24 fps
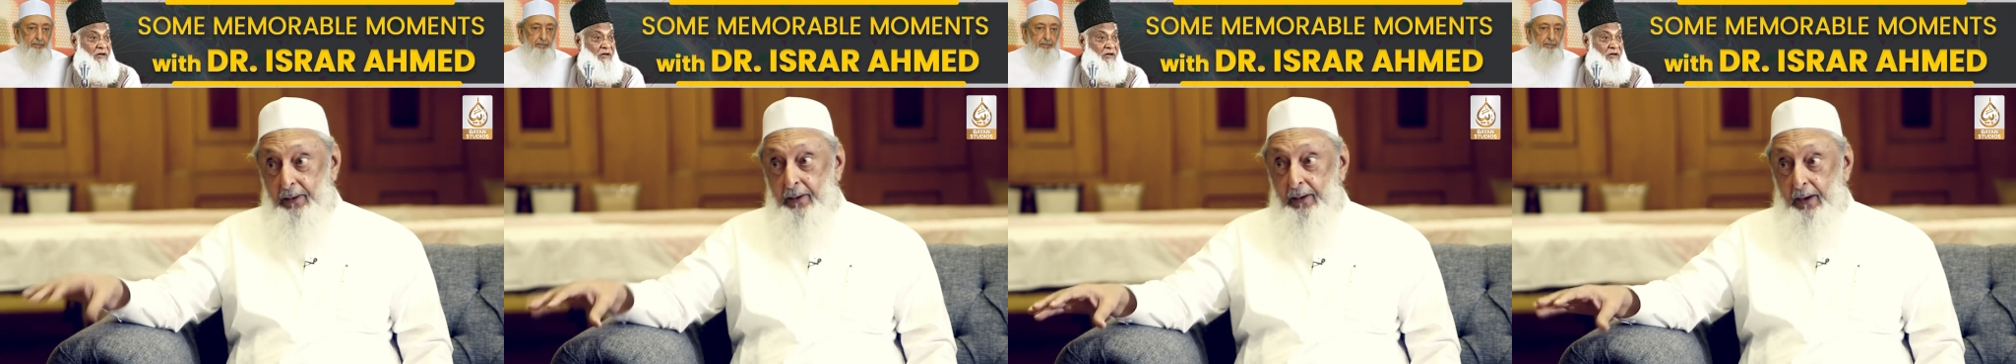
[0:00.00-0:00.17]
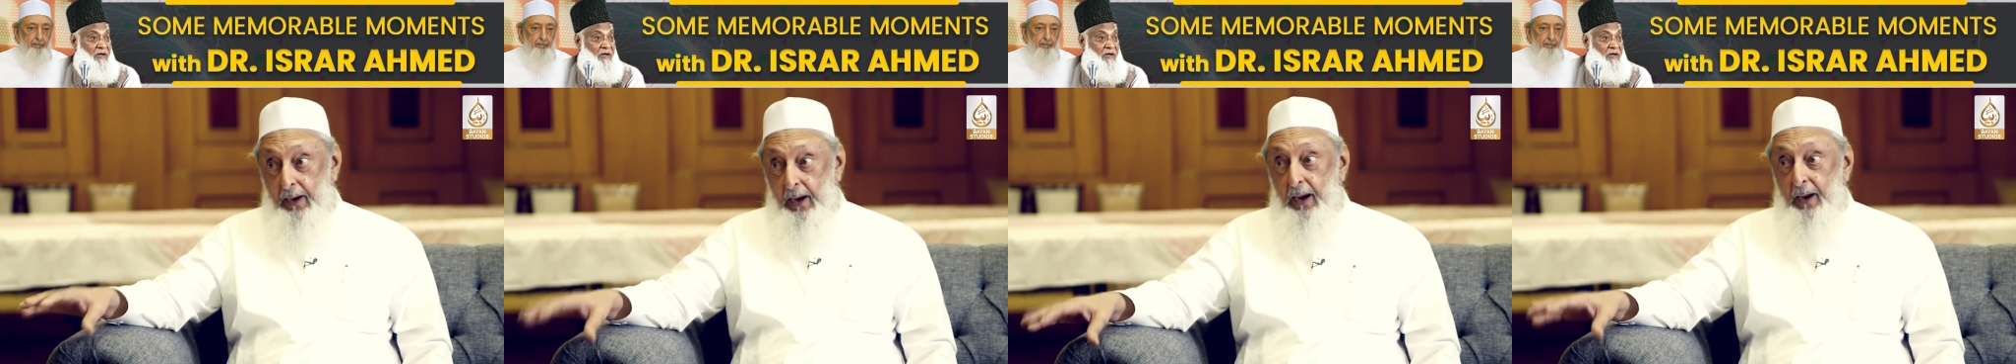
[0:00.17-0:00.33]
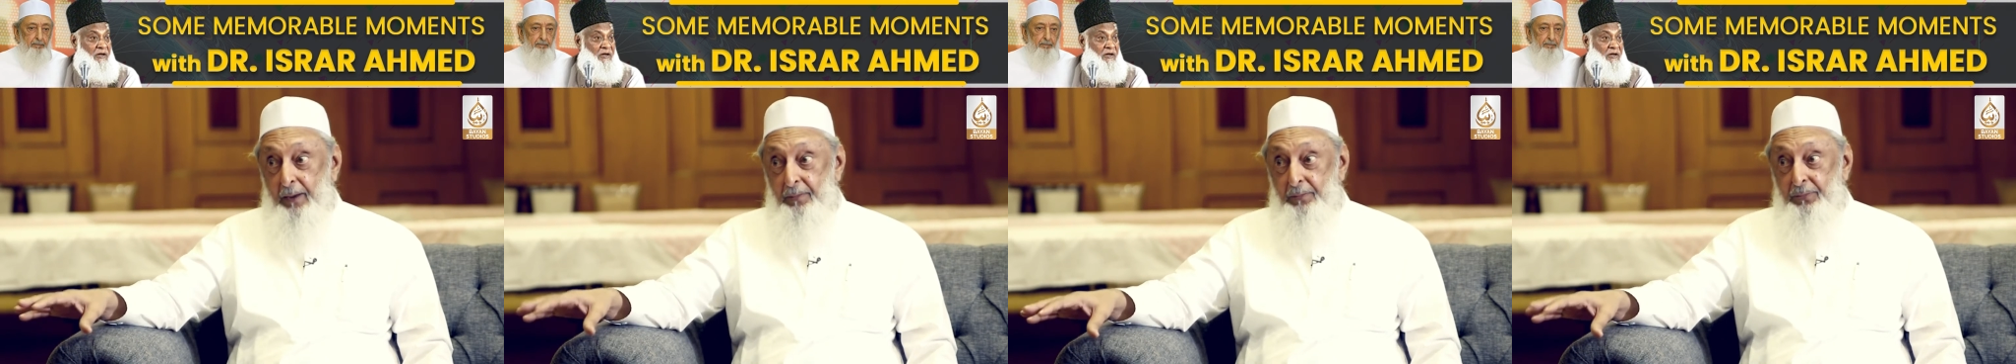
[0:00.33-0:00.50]

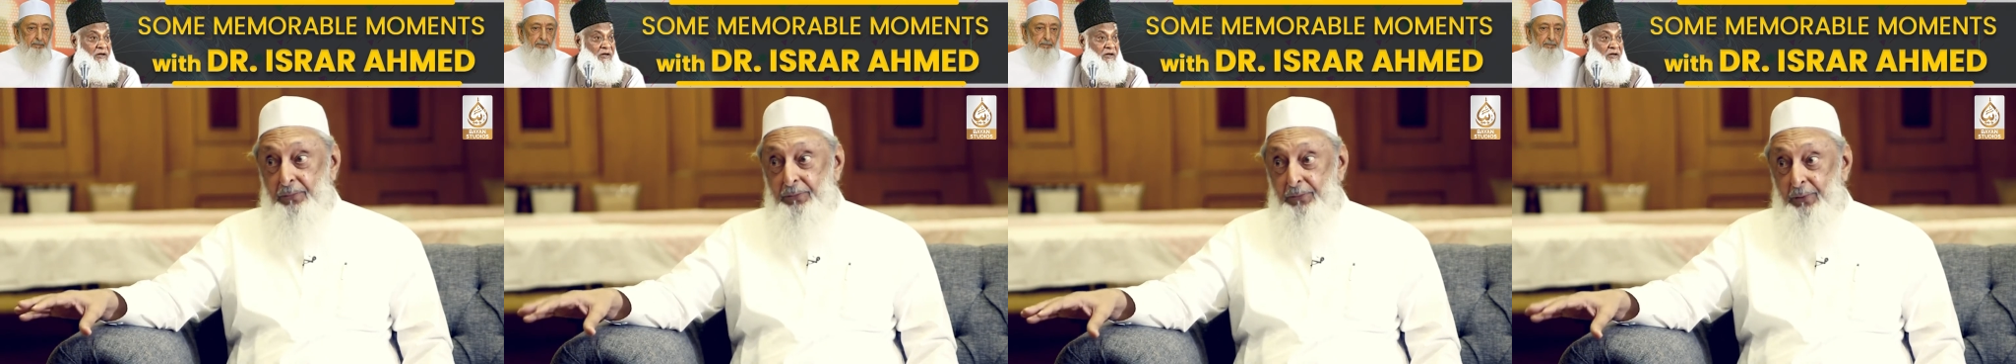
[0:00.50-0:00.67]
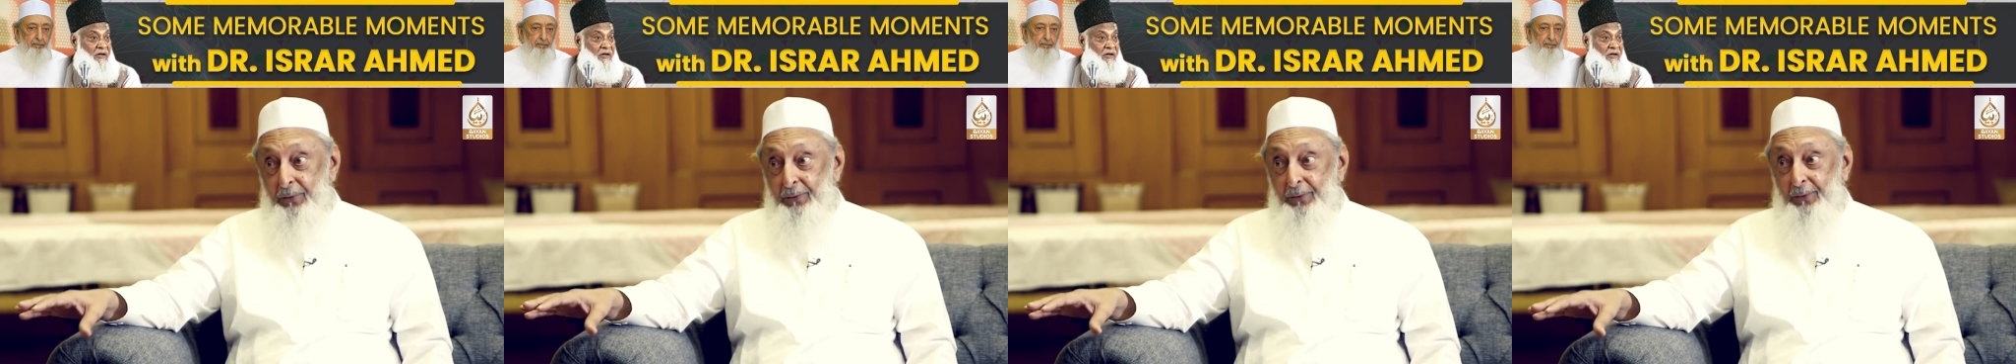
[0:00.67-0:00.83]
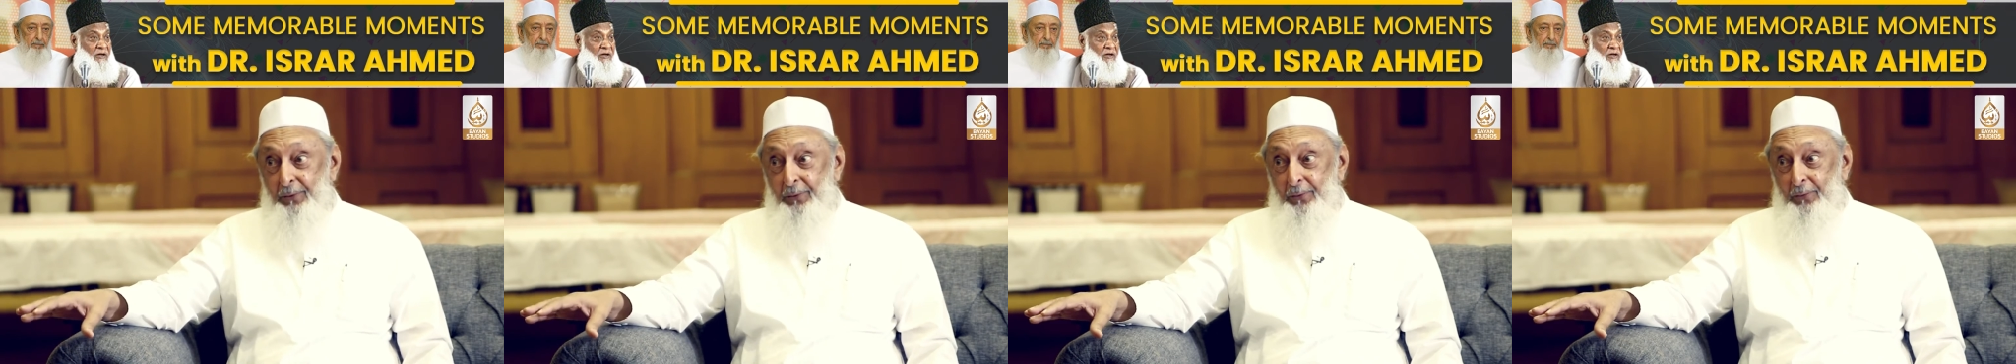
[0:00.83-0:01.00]
came
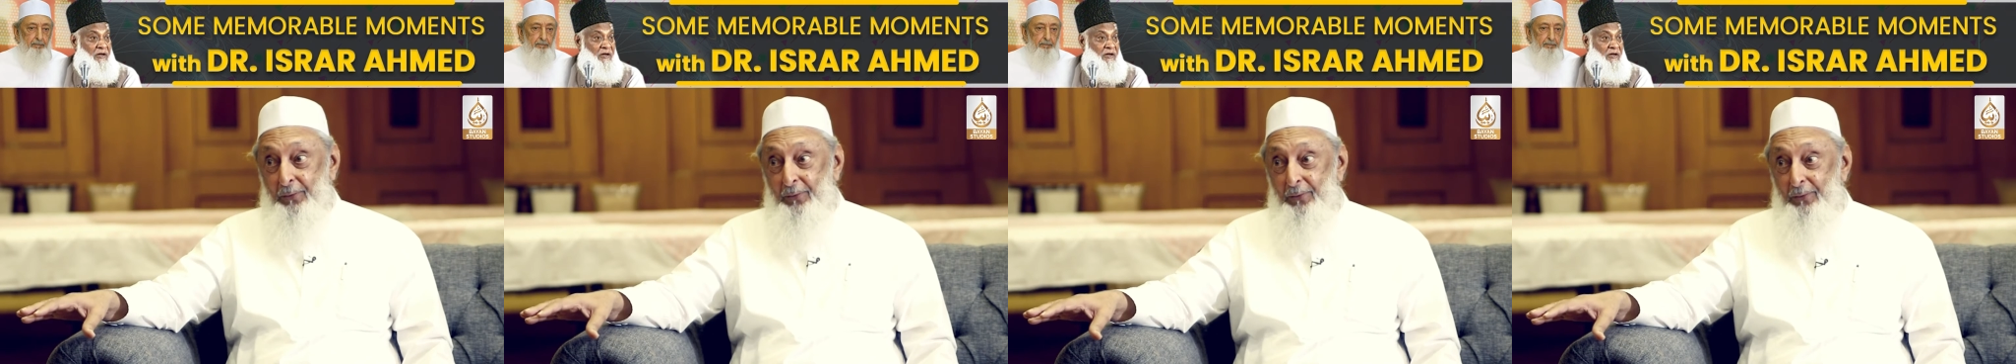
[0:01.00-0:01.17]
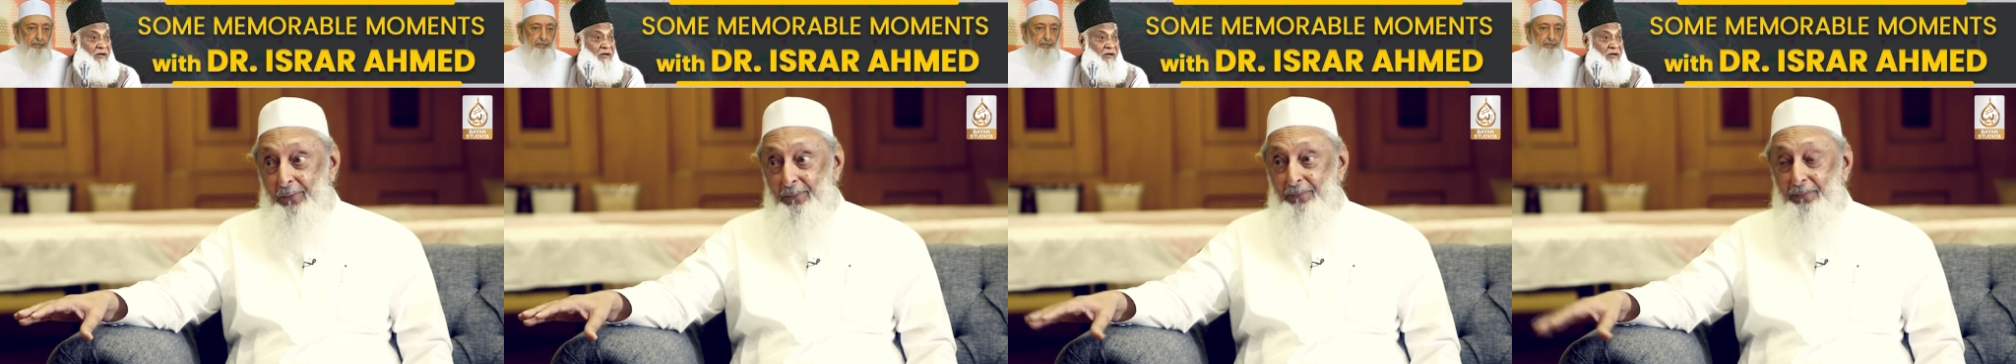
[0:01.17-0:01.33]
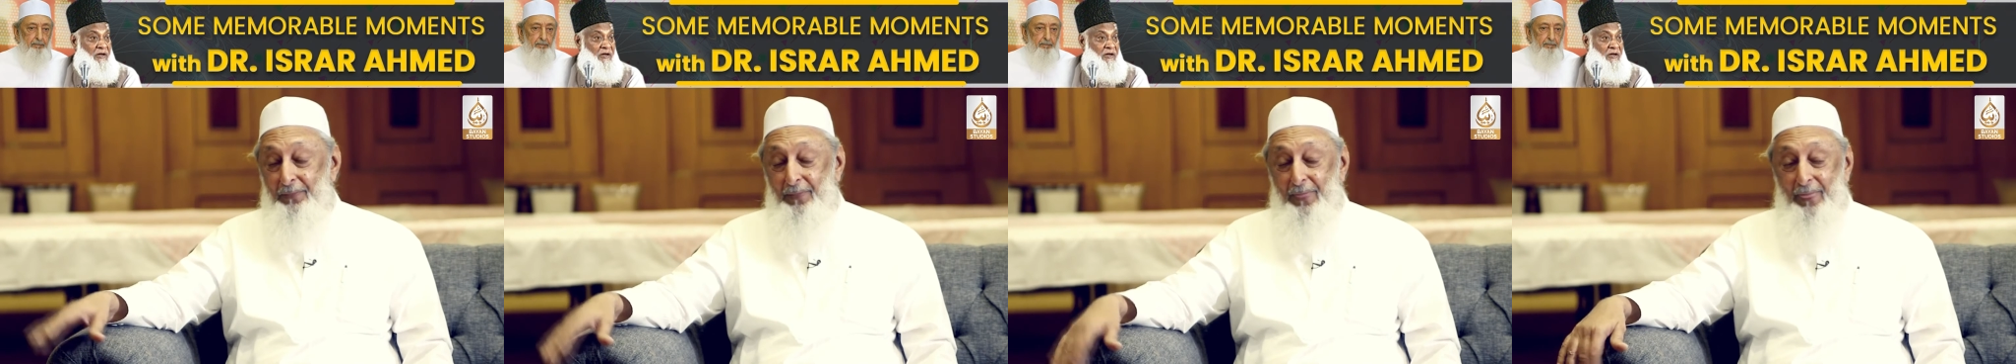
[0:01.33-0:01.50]
to the
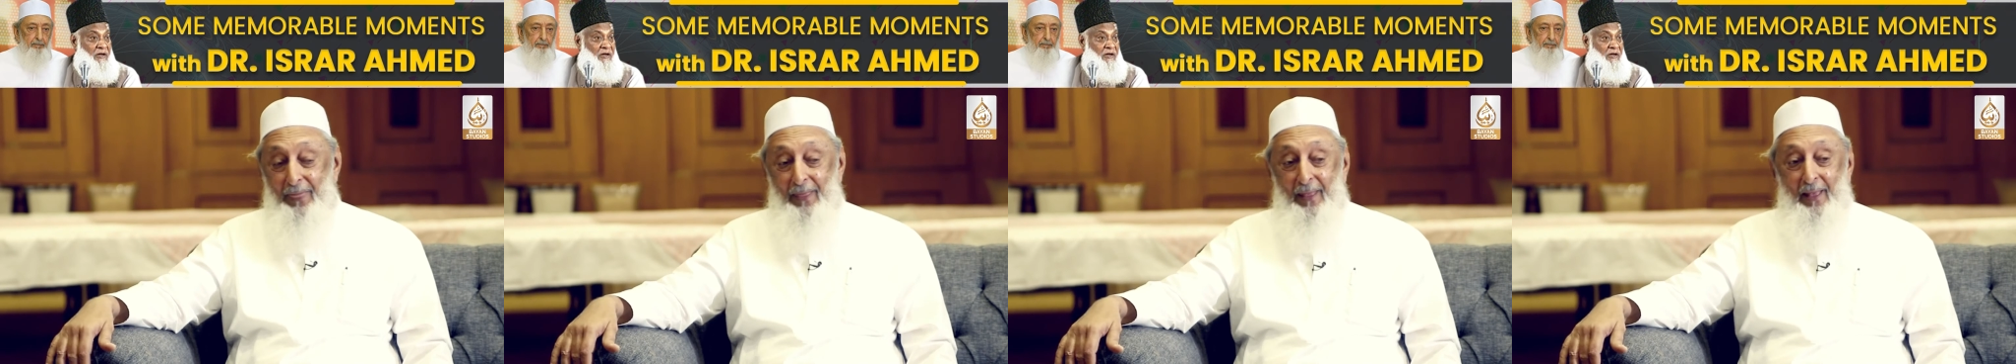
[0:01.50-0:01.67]
home,